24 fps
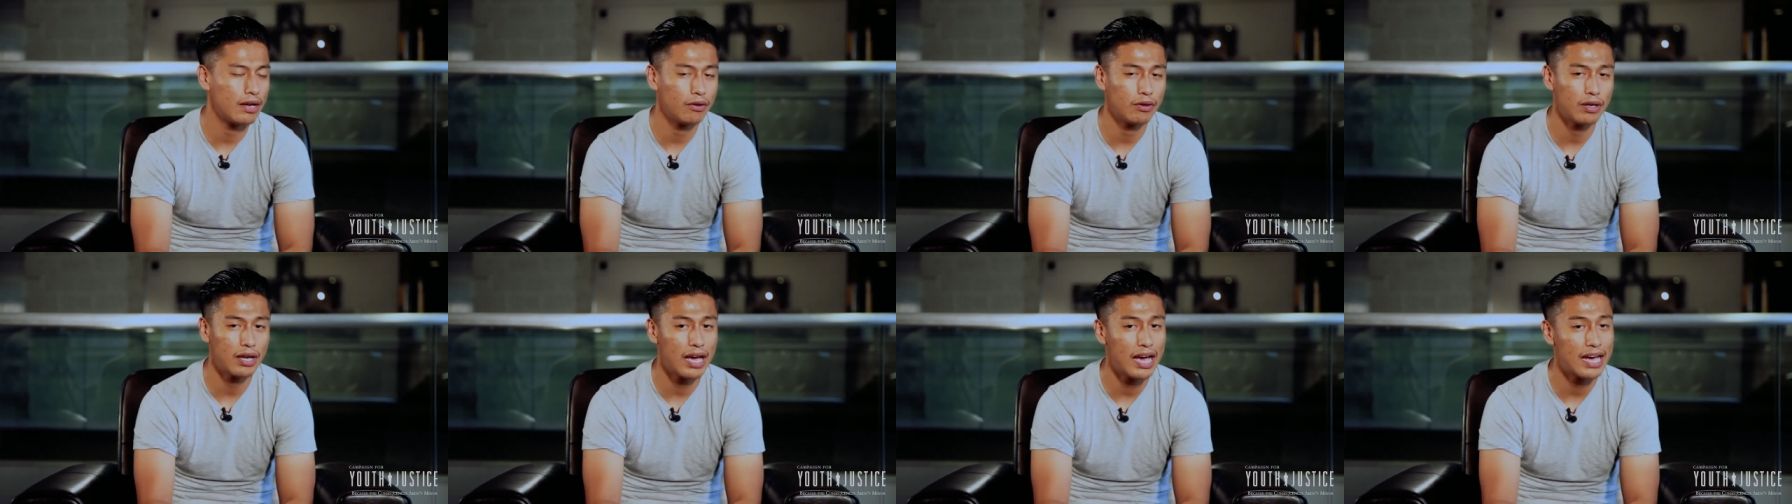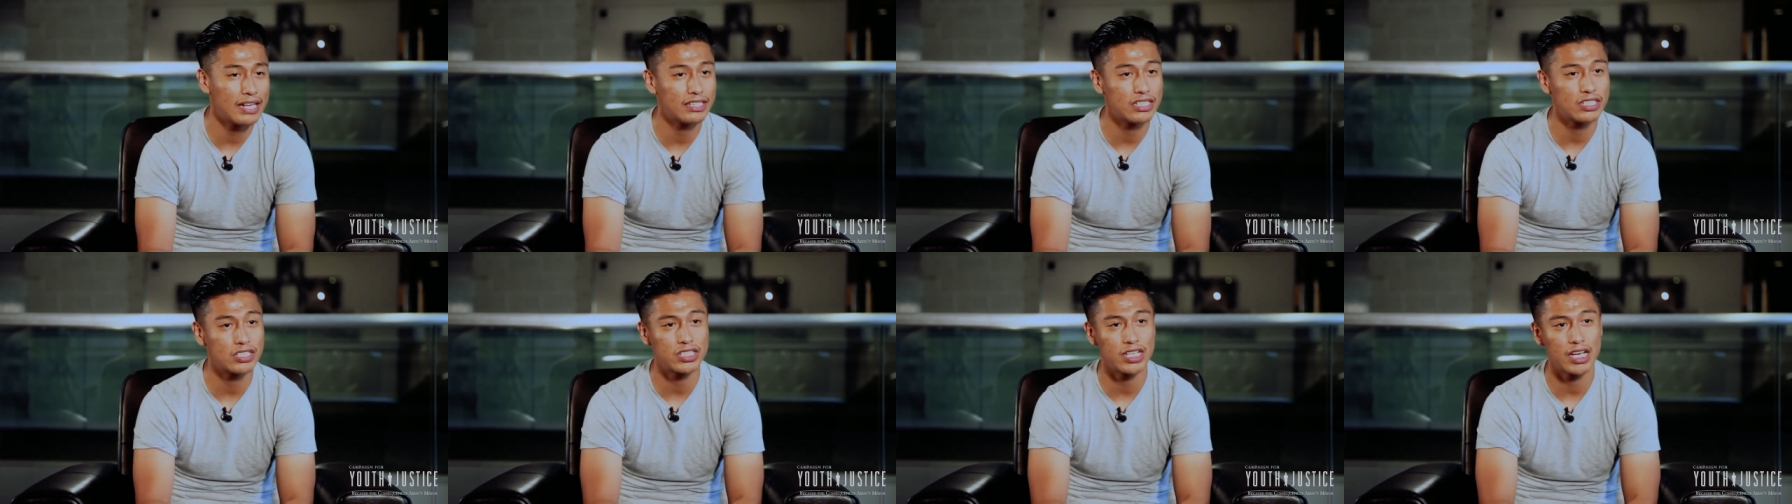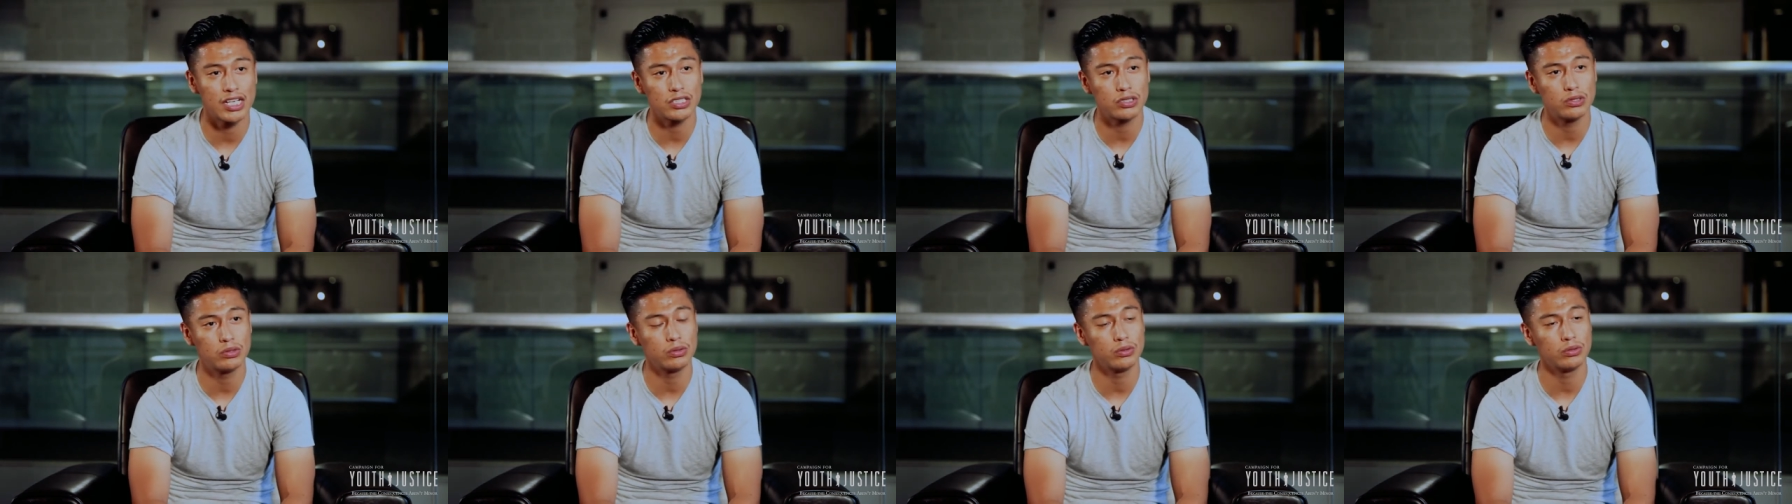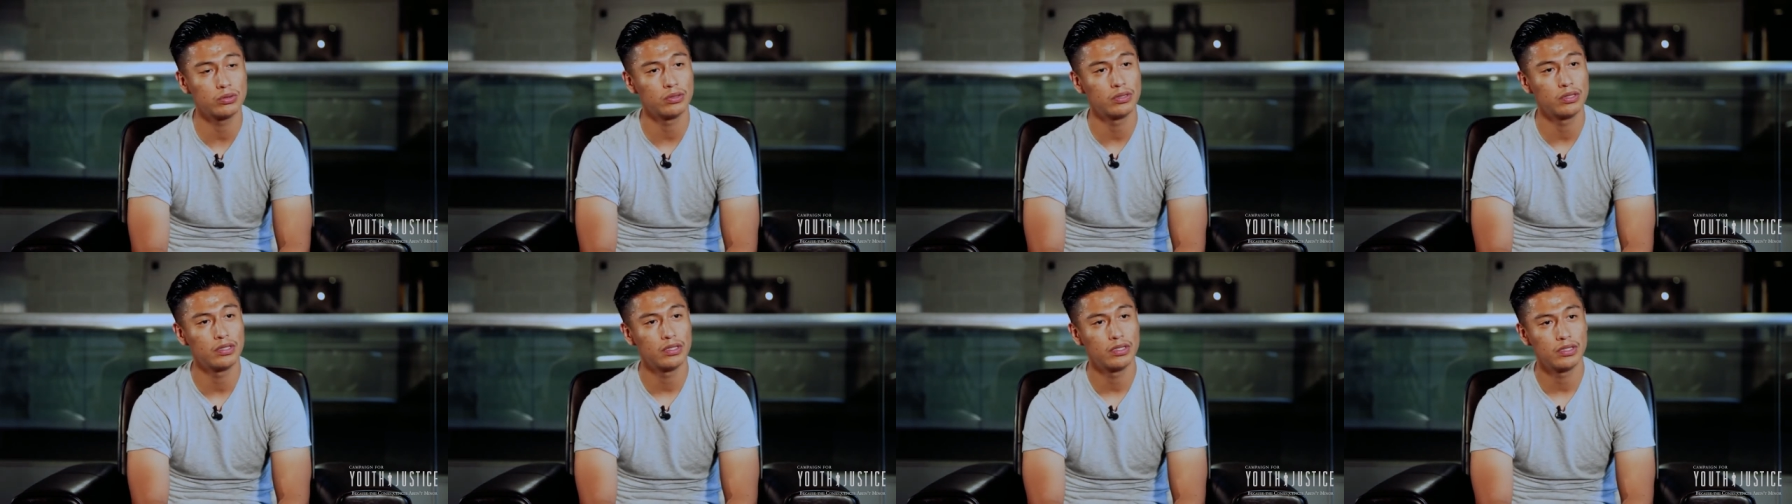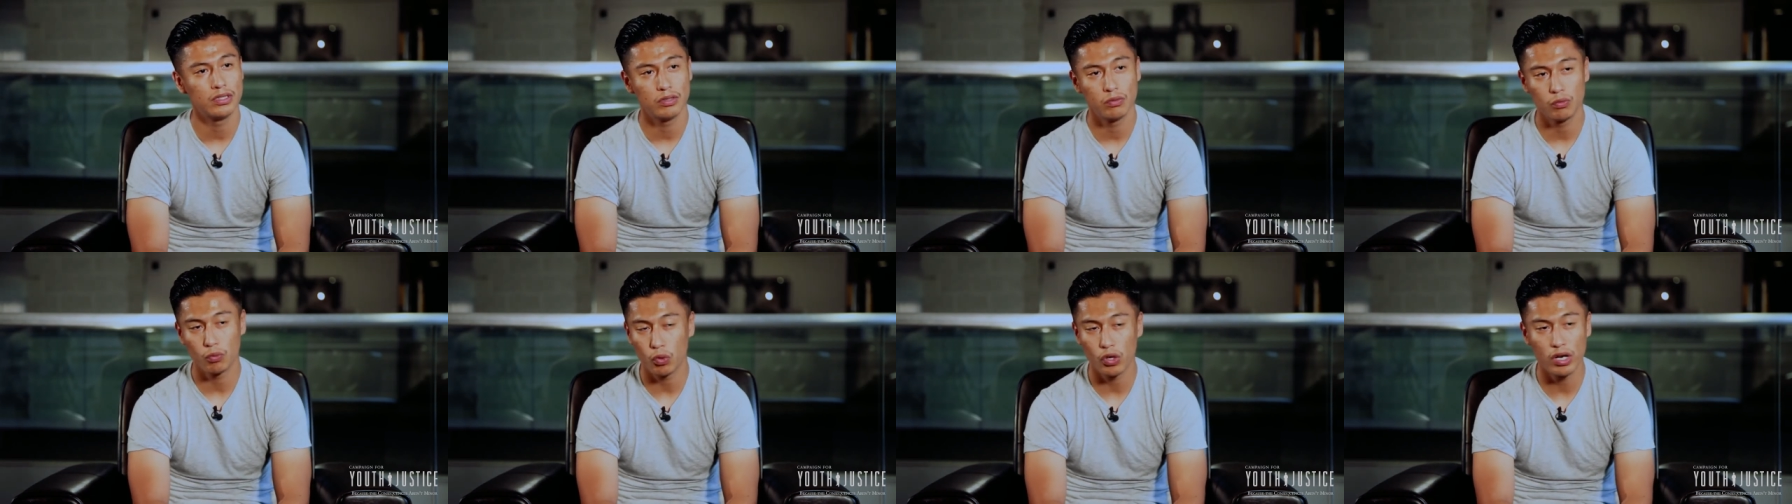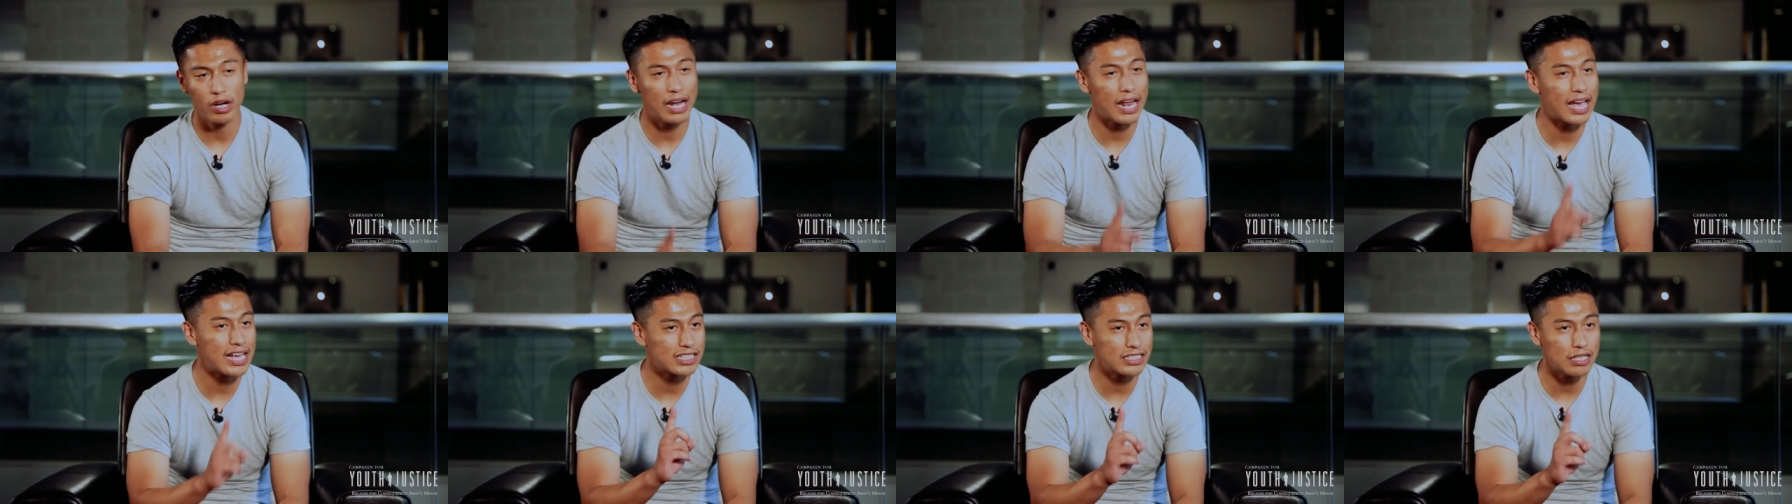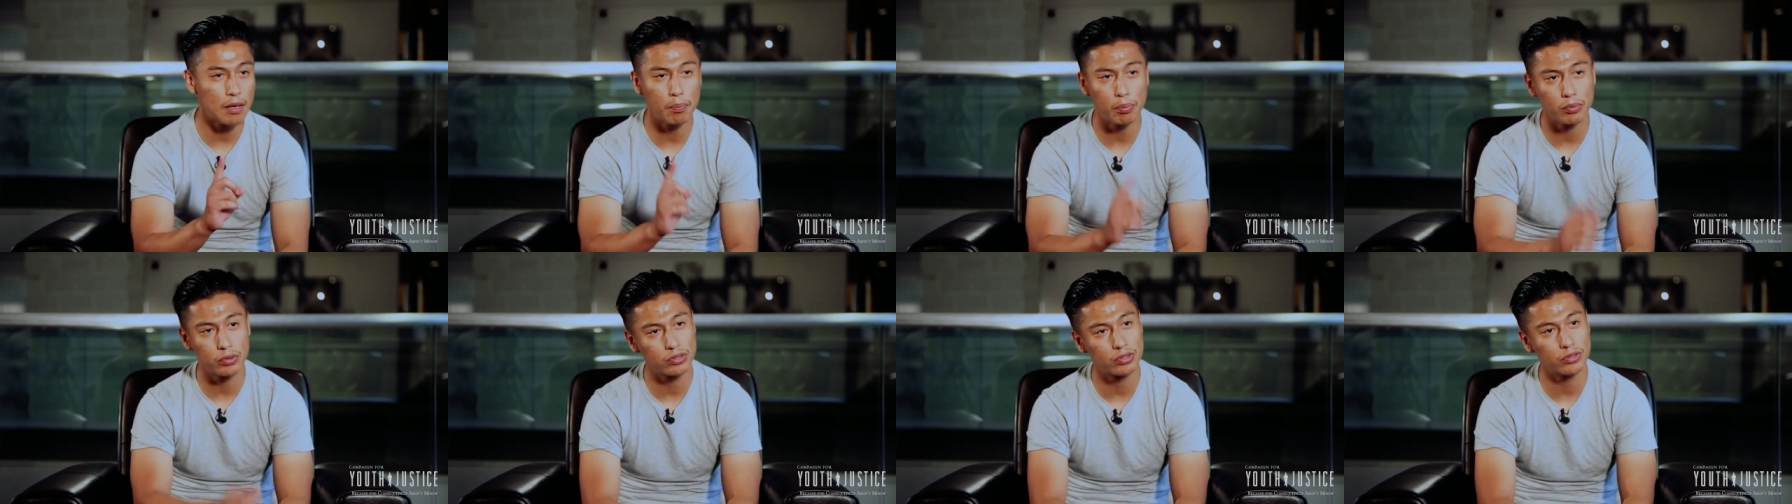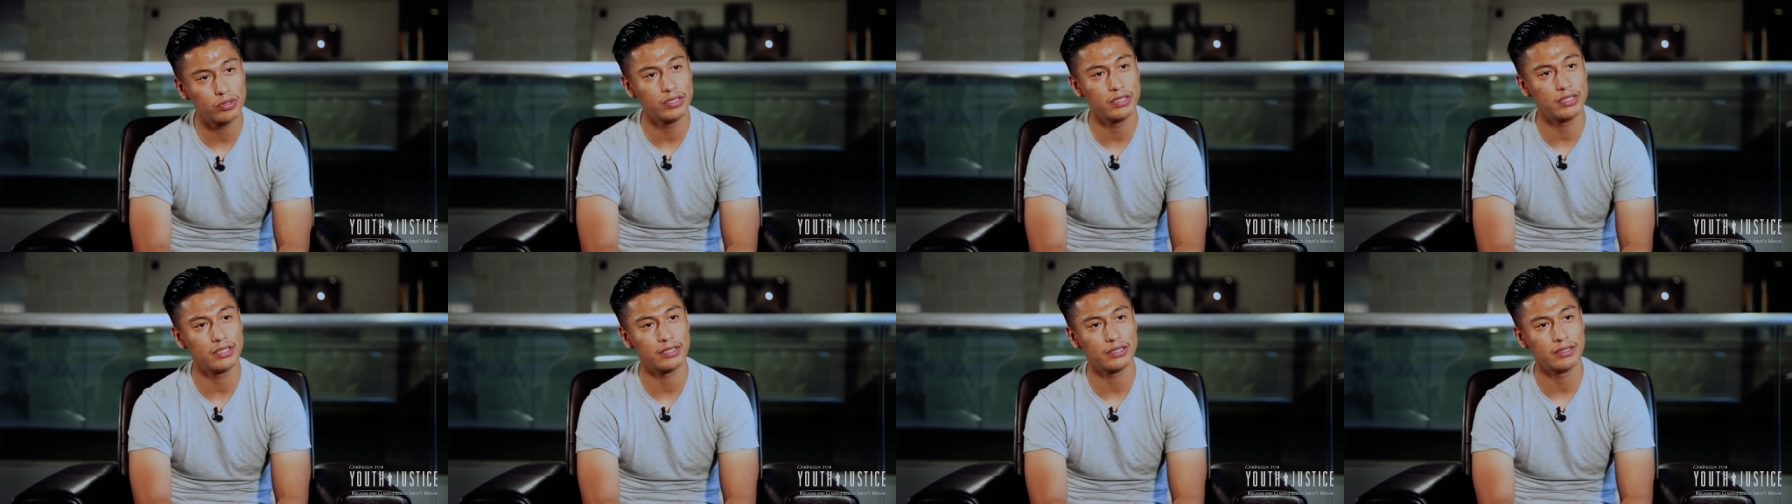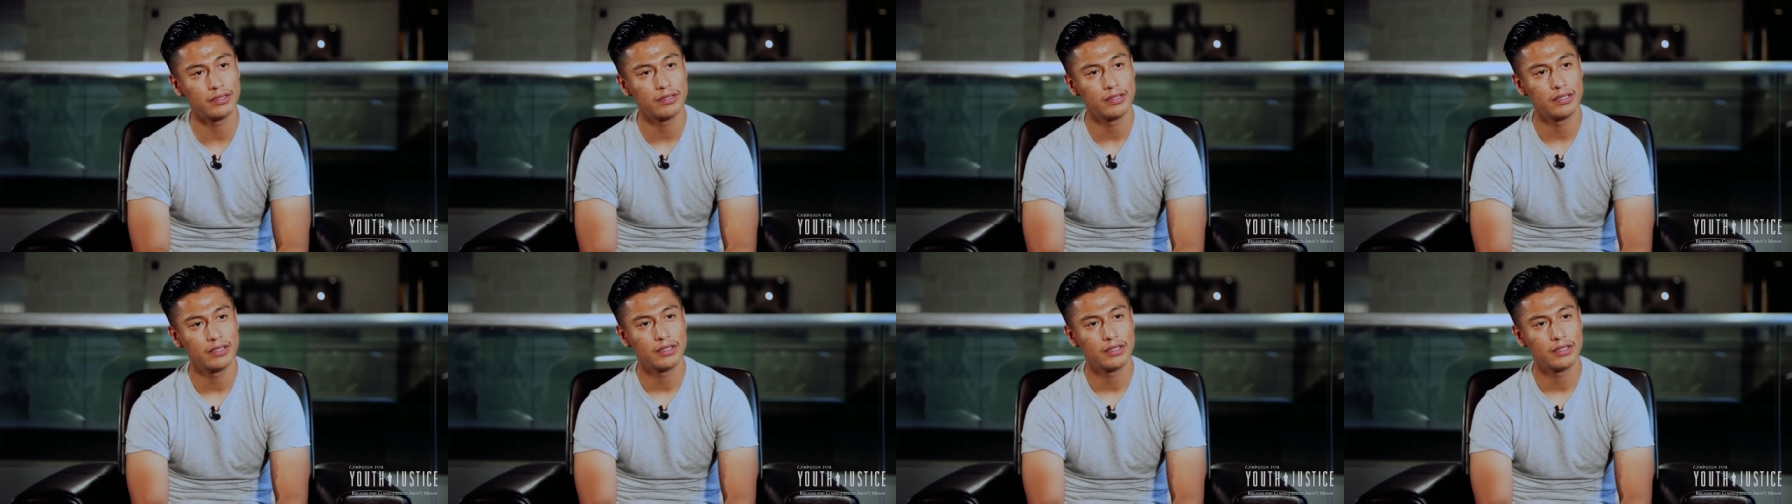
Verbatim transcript: I had the chance to one last opportunity